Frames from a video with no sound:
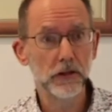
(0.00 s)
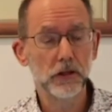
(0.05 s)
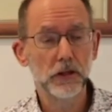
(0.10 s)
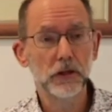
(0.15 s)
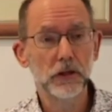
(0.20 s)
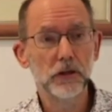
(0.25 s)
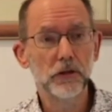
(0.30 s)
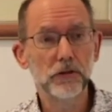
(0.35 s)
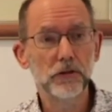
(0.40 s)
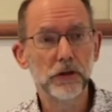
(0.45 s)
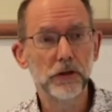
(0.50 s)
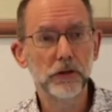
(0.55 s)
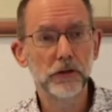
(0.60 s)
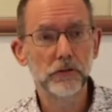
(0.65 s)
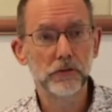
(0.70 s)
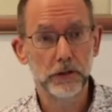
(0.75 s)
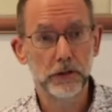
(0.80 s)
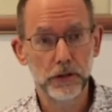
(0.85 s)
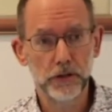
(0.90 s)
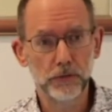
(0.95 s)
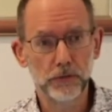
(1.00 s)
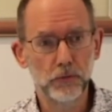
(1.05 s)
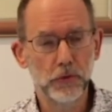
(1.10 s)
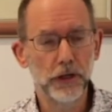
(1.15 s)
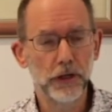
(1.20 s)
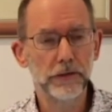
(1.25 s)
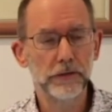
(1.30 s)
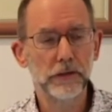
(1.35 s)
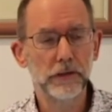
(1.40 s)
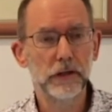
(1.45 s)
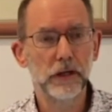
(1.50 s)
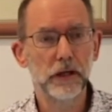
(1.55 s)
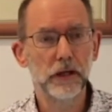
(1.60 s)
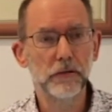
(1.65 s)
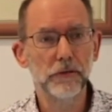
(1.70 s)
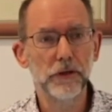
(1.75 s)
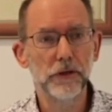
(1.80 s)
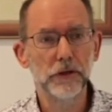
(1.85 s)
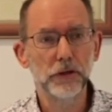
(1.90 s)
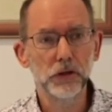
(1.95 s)
So here's one,
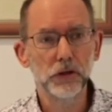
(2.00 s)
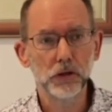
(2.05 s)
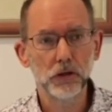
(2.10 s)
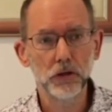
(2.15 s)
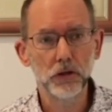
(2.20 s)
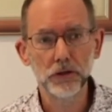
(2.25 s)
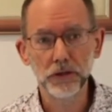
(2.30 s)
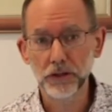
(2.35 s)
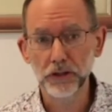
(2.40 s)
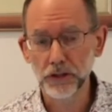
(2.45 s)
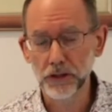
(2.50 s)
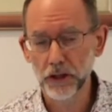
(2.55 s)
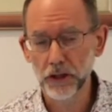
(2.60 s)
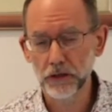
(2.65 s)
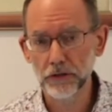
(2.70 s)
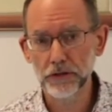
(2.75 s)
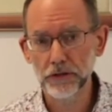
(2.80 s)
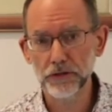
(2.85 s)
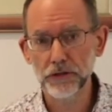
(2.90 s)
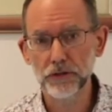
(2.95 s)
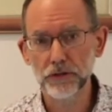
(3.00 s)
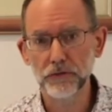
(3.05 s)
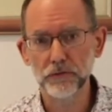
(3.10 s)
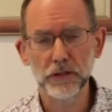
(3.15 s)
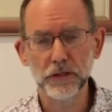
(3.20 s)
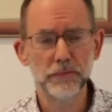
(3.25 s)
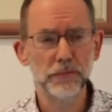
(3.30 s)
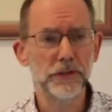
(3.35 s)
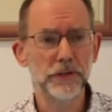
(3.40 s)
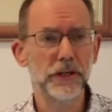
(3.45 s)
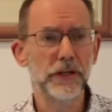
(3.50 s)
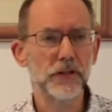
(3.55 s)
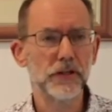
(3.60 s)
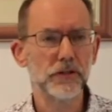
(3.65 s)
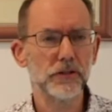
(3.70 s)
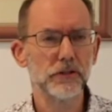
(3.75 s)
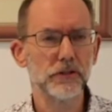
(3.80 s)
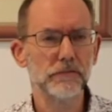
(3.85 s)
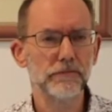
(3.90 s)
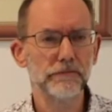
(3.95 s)
that God encourages
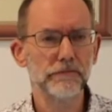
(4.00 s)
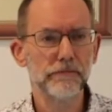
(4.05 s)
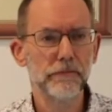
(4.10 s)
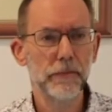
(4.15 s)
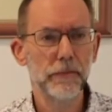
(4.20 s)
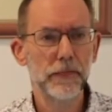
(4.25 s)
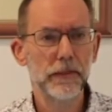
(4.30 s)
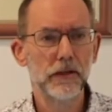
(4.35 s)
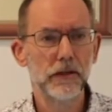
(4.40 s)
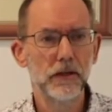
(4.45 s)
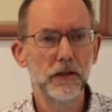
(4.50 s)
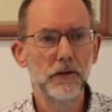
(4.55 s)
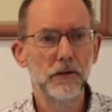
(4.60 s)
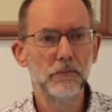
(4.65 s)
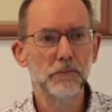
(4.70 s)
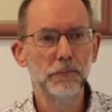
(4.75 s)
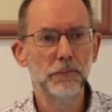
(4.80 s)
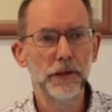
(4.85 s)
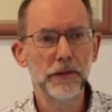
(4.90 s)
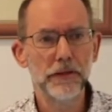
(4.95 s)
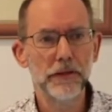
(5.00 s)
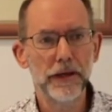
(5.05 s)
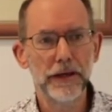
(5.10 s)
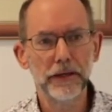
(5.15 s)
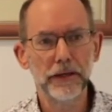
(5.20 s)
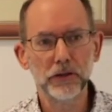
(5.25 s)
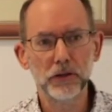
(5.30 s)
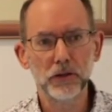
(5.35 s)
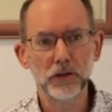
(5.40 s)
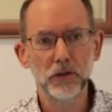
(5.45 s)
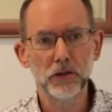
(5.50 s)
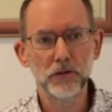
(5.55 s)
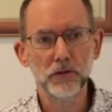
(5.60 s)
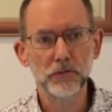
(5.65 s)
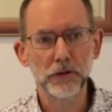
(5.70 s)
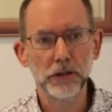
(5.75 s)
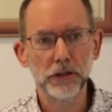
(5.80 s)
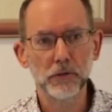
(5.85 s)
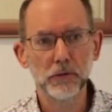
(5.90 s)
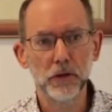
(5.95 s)
reproduction, but then God
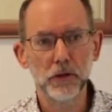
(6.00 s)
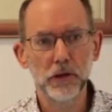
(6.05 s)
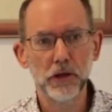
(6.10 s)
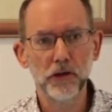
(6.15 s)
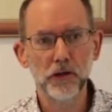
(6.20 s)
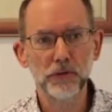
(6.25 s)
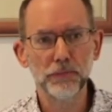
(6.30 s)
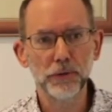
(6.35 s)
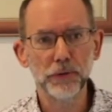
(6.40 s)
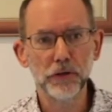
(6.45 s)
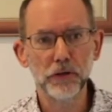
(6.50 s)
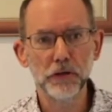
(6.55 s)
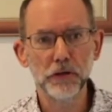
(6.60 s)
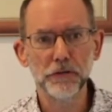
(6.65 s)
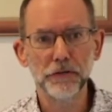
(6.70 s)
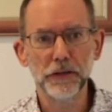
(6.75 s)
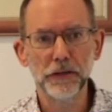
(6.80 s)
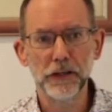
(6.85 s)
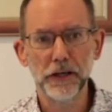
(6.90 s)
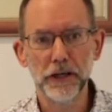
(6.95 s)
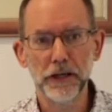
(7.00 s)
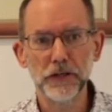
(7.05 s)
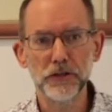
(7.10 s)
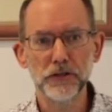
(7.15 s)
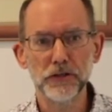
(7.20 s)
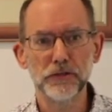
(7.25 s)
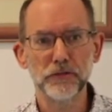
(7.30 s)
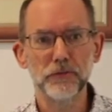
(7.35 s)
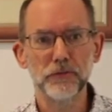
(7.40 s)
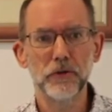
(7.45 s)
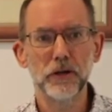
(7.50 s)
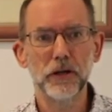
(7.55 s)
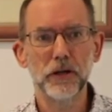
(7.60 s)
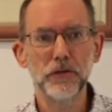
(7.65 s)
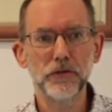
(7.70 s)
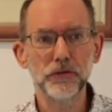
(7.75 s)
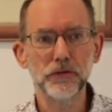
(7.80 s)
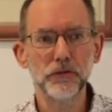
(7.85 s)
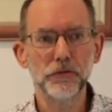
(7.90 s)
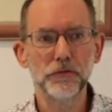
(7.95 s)
requires purification
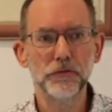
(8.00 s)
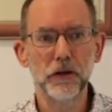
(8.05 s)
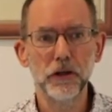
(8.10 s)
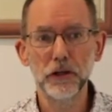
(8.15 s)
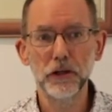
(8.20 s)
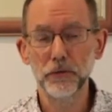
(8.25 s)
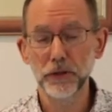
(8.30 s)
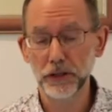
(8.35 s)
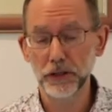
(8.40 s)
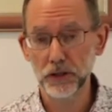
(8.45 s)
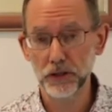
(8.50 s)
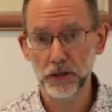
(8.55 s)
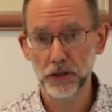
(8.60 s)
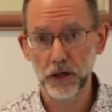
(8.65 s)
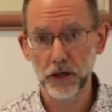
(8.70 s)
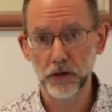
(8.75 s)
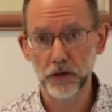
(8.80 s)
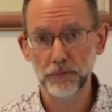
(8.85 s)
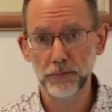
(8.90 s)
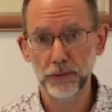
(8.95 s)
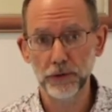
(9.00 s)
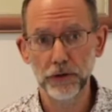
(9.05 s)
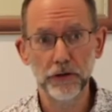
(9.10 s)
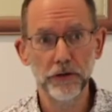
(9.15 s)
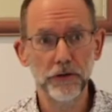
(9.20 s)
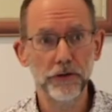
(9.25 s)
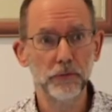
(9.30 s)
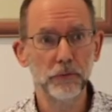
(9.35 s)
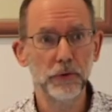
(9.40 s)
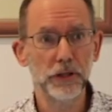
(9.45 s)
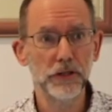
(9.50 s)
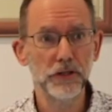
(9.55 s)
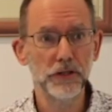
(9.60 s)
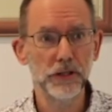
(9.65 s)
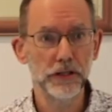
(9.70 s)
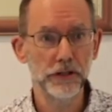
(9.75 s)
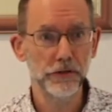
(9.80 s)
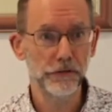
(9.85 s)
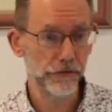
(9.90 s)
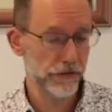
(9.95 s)
rites following childbirth, which
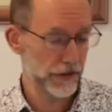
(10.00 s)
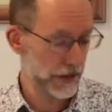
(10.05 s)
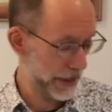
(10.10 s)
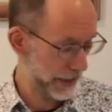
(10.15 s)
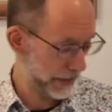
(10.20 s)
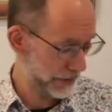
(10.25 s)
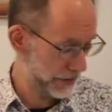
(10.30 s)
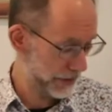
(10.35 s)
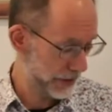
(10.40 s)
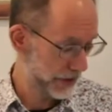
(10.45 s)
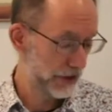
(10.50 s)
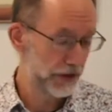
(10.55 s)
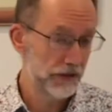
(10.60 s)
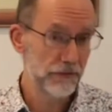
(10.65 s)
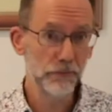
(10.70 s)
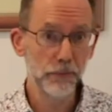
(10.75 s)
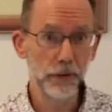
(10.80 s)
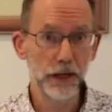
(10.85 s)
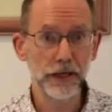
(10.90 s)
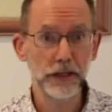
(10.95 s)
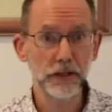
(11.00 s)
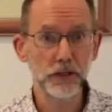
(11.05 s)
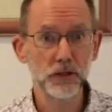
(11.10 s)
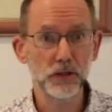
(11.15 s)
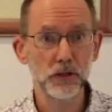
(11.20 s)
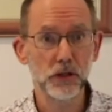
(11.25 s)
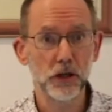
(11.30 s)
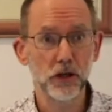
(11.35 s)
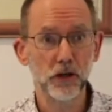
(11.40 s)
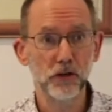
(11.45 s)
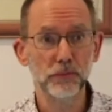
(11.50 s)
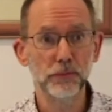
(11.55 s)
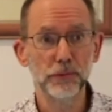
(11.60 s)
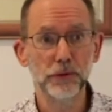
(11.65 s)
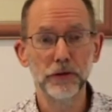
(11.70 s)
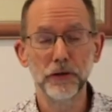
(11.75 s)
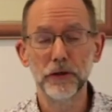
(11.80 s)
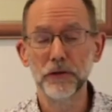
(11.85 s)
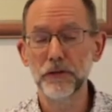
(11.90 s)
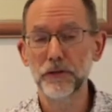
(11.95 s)
in effect make
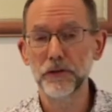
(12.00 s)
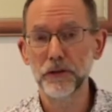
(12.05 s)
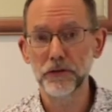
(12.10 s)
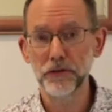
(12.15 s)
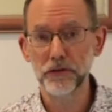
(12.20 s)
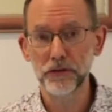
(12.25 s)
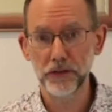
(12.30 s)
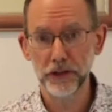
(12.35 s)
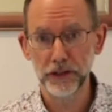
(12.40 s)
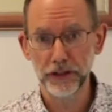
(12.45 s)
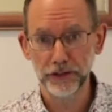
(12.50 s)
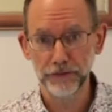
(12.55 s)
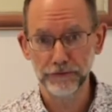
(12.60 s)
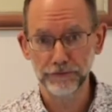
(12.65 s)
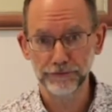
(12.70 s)
childbirth a sin.